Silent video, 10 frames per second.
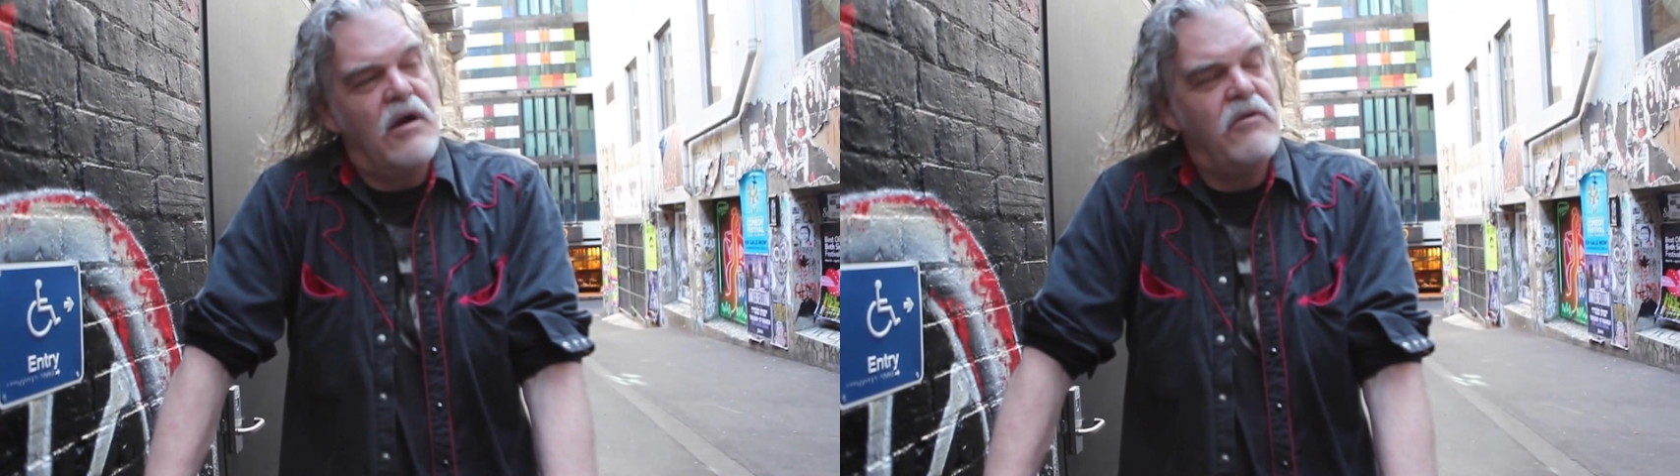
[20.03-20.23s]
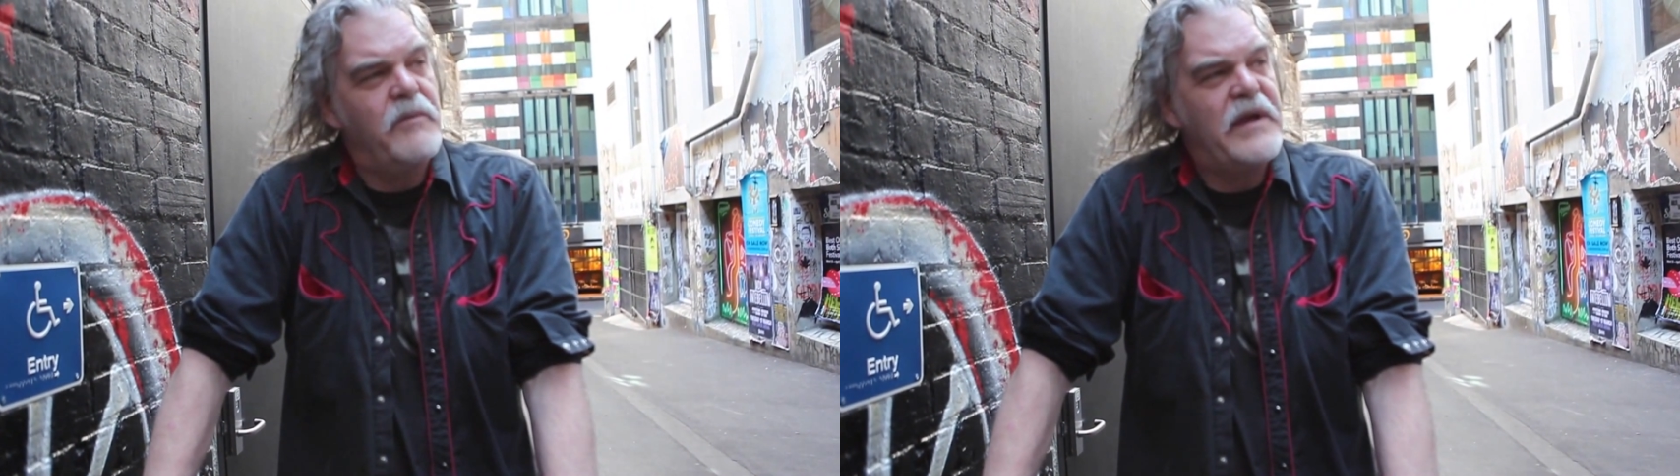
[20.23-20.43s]

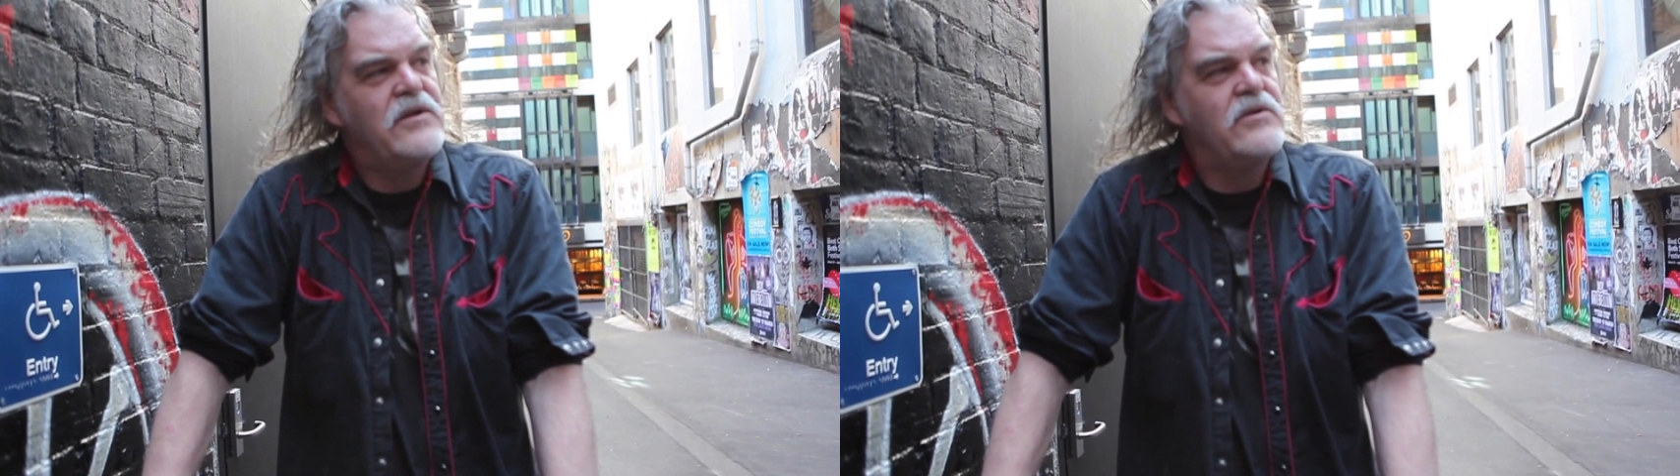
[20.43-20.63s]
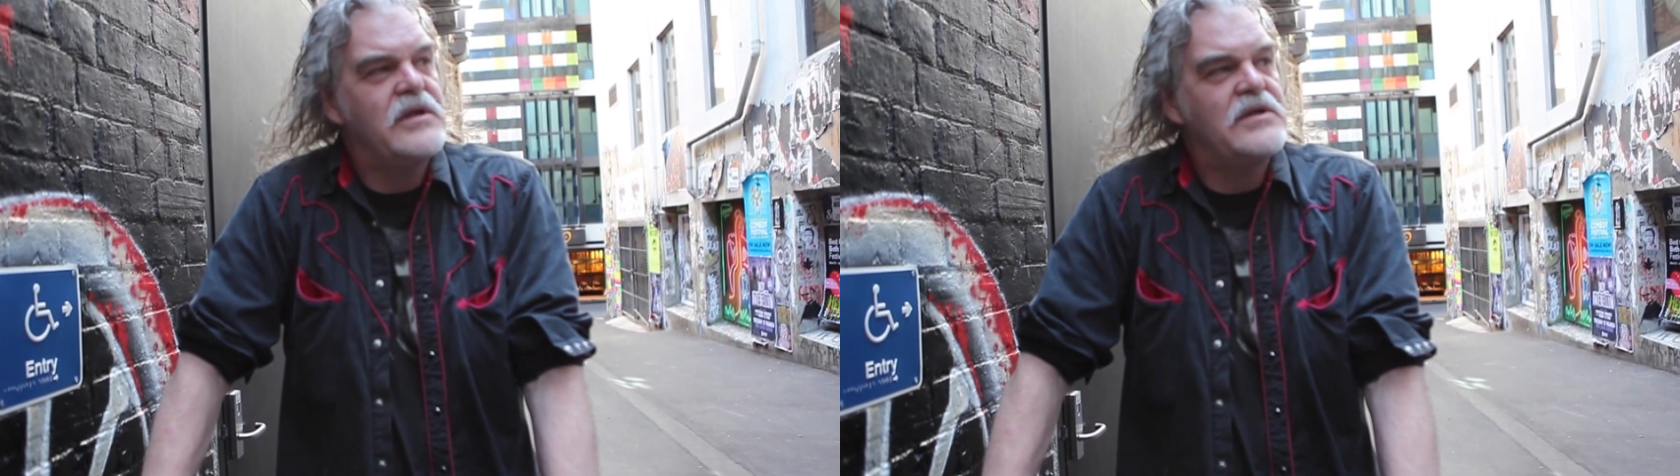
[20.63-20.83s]
we've been
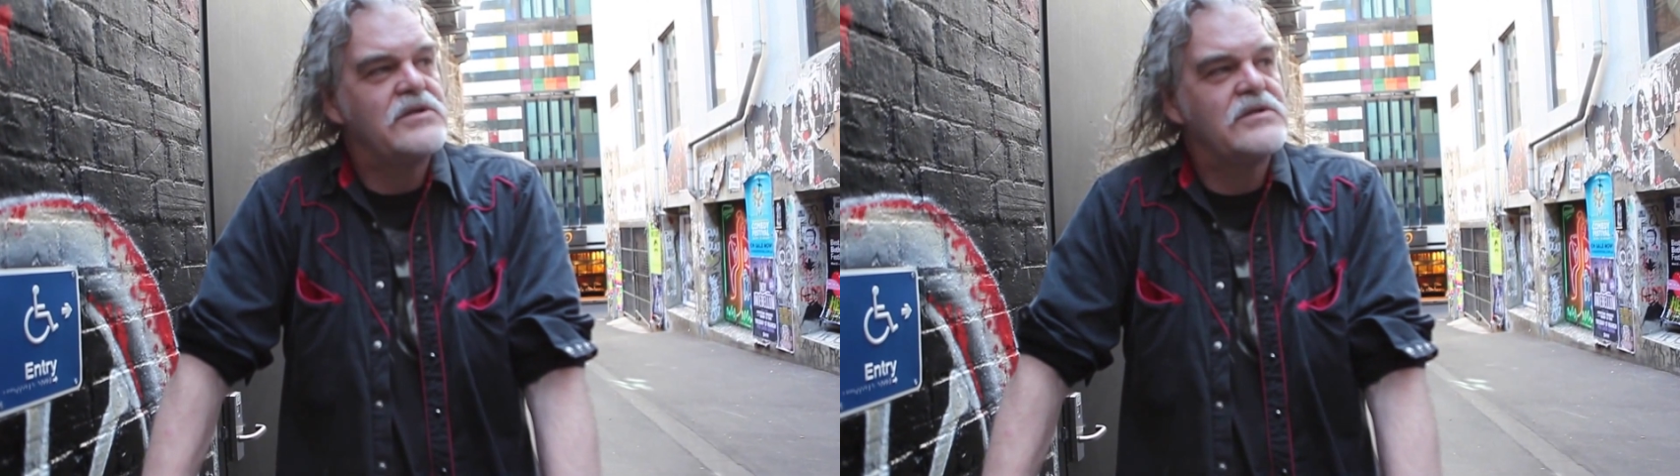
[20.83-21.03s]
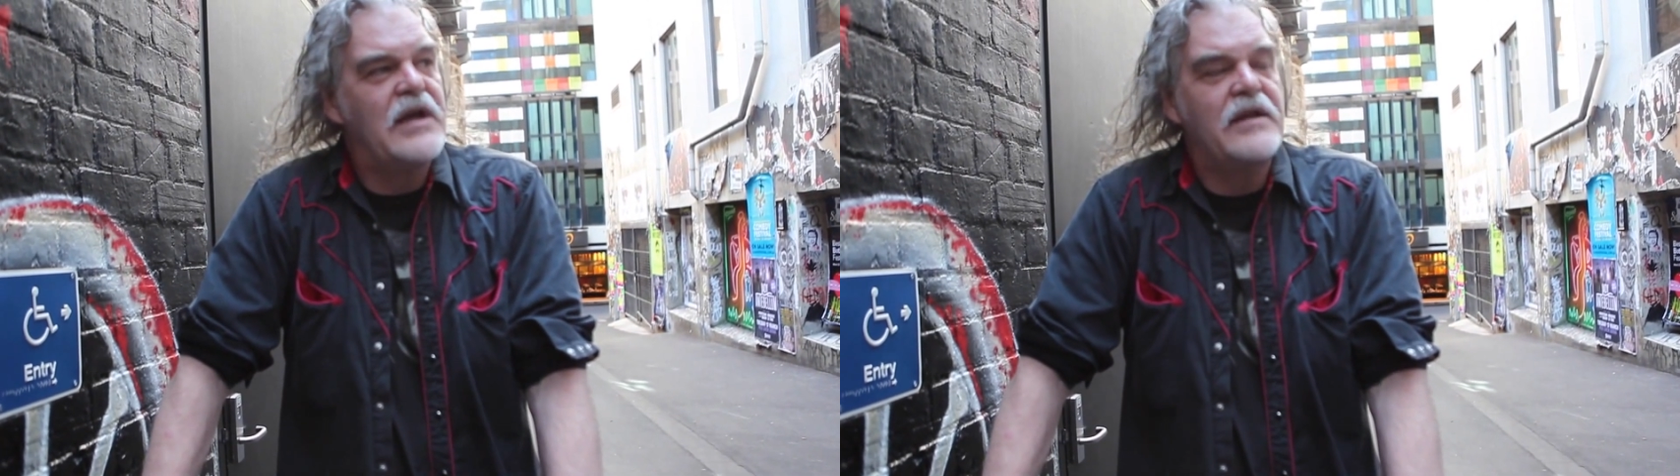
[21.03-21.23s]
doing these
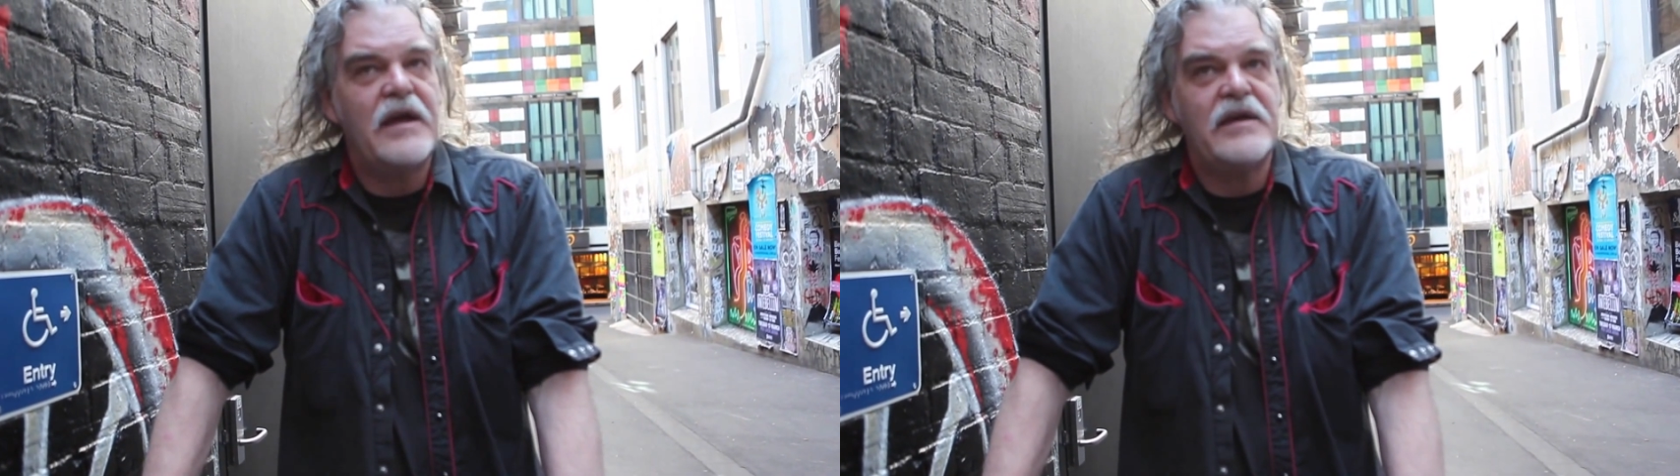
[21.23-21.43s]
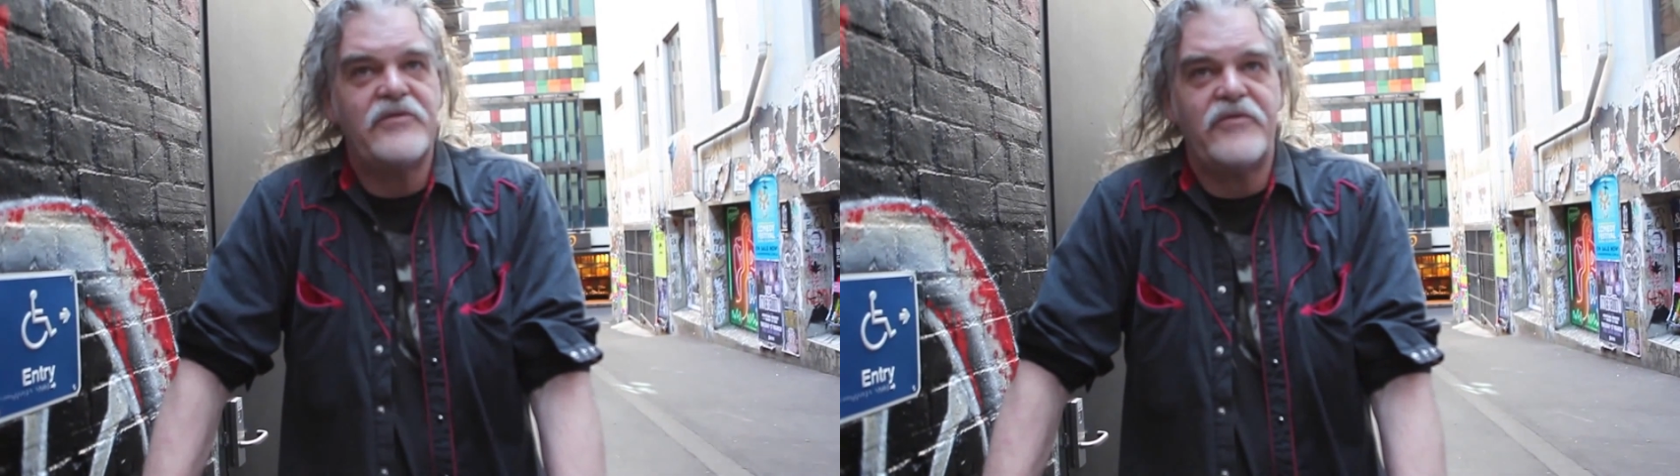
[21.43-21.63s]

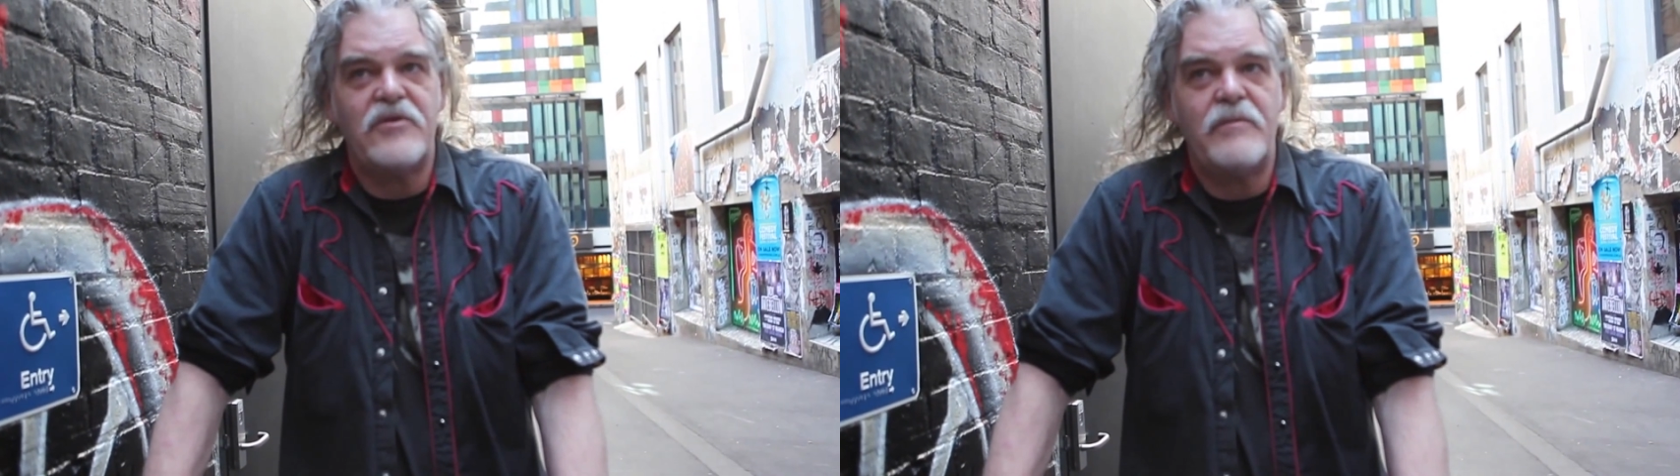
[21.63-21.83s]
Sundays for